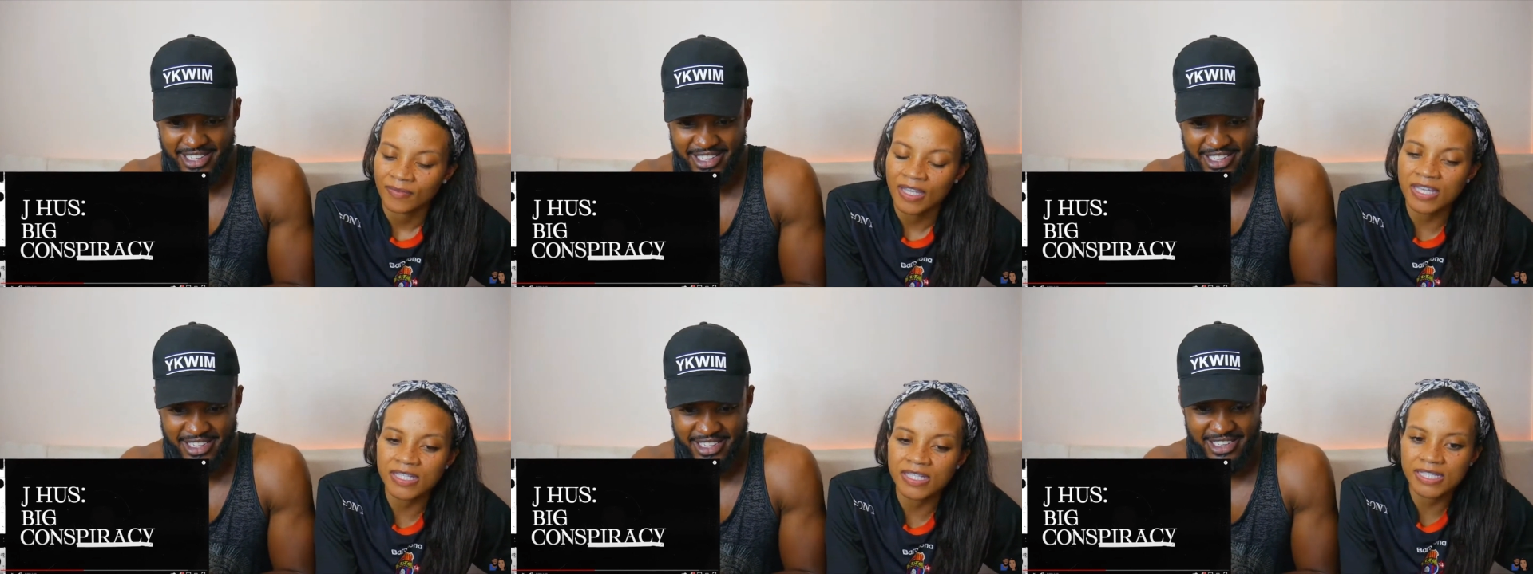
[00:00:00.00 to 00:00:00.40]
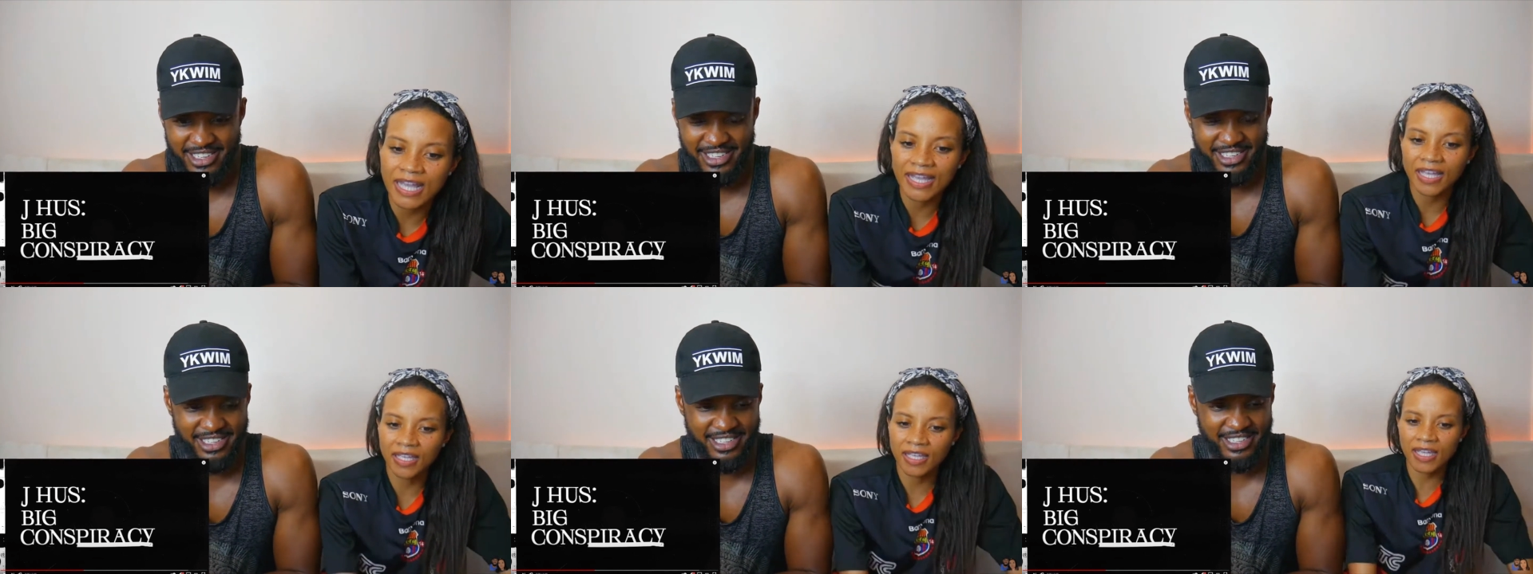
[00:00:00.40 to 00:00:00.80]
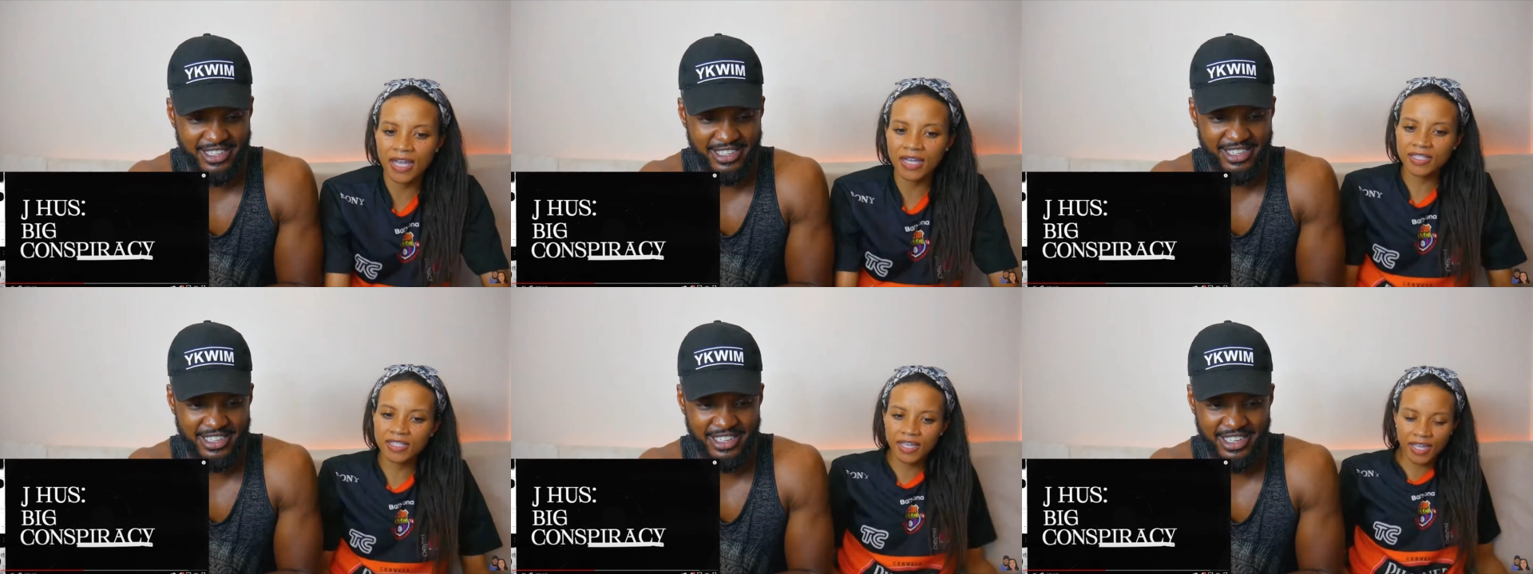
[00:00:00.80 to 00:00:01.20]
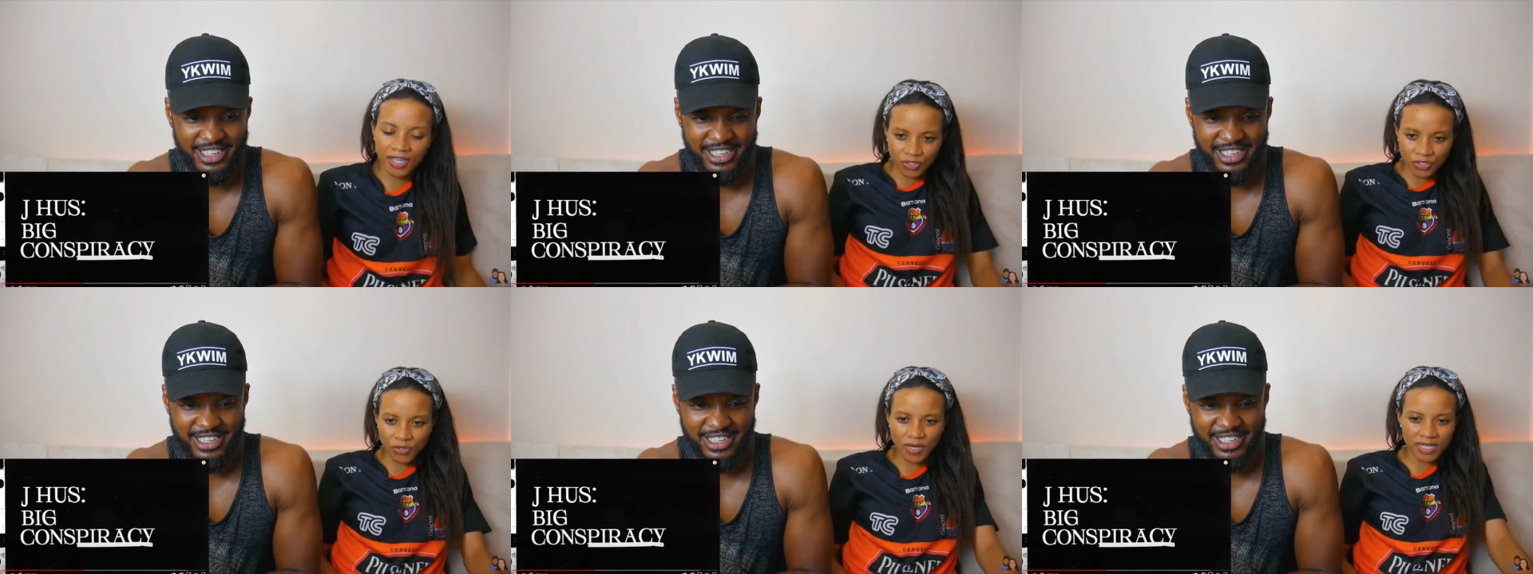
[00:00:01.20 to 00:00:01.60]
Speaker 1: He has an
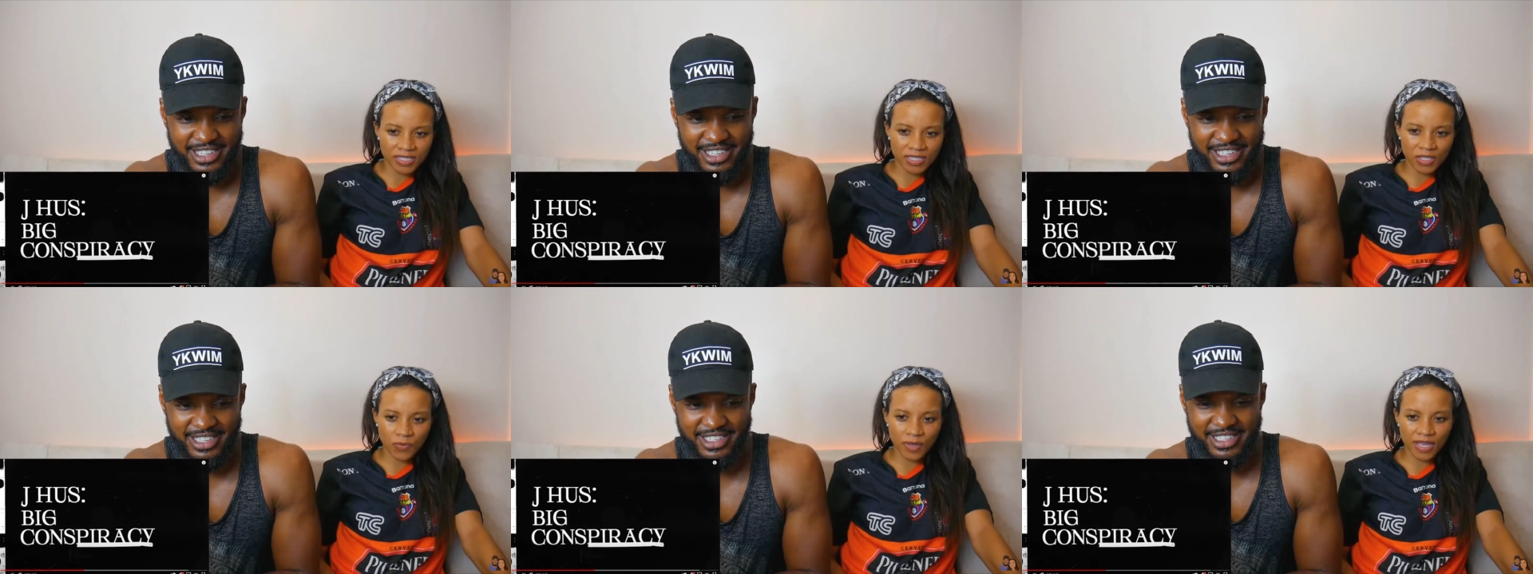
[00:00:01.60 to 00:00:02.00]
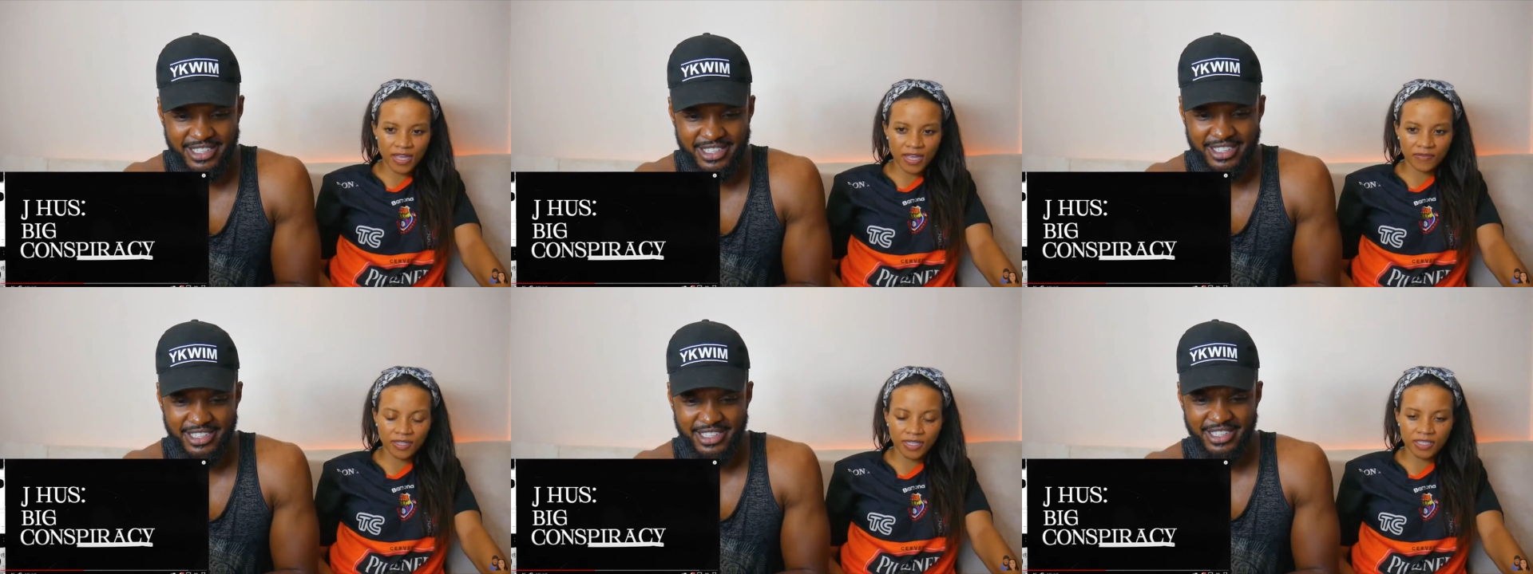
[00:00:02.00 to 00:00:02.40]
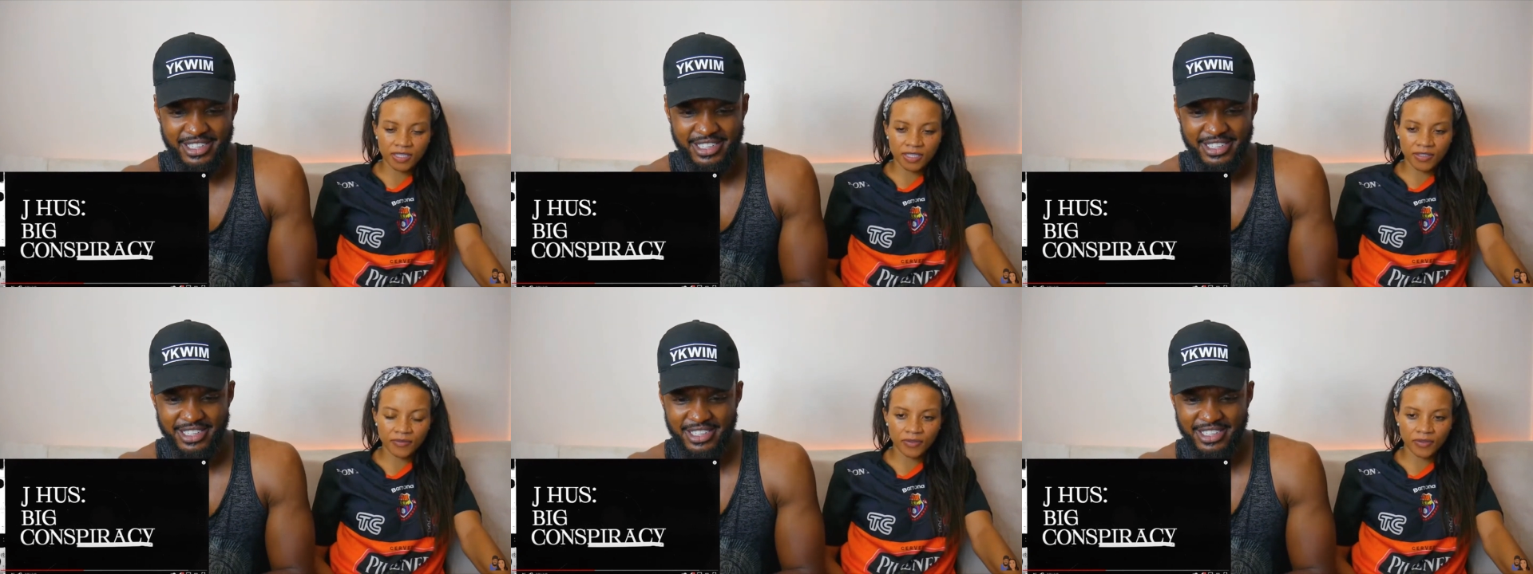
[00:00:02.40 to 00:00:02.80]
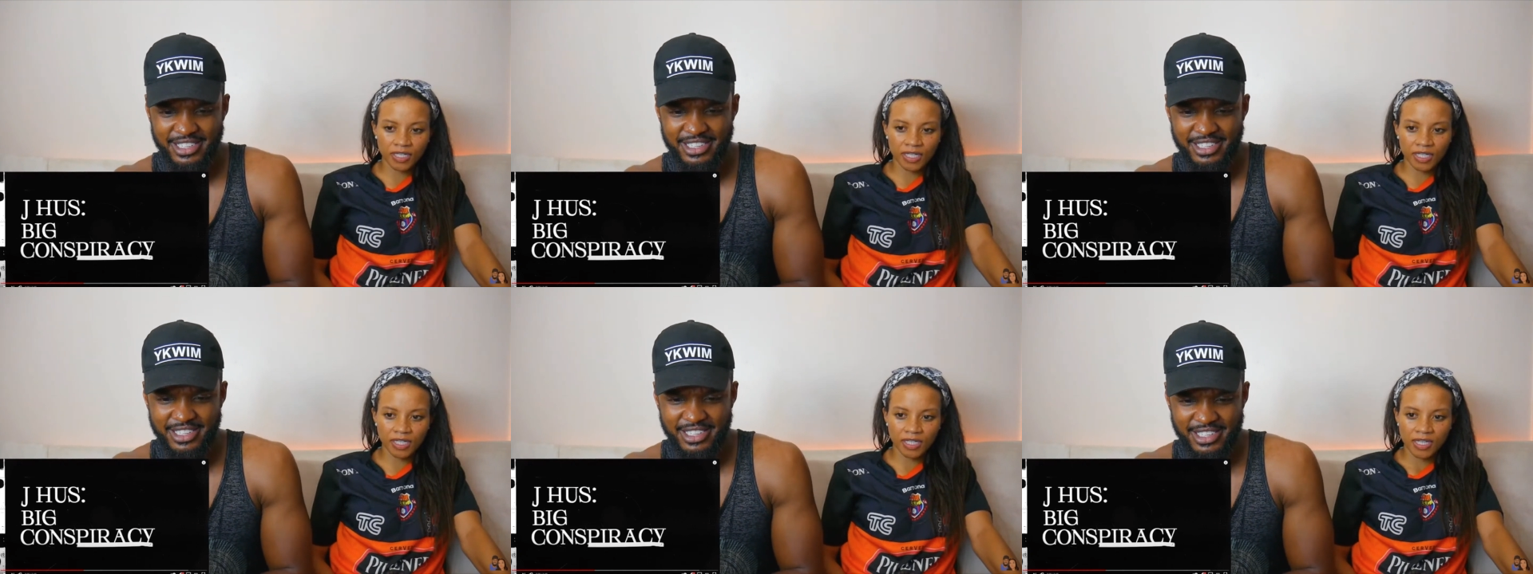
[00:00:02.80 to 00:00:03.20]
interesting way of like
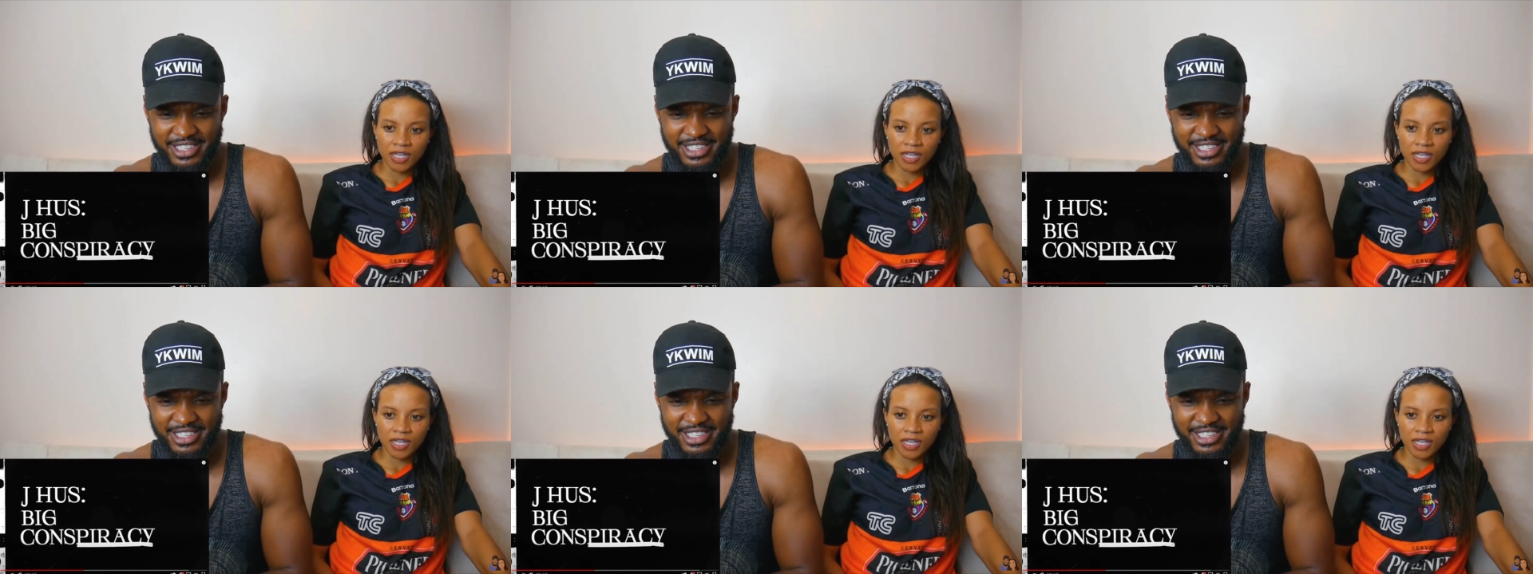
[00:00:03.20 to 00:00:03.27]
delivering.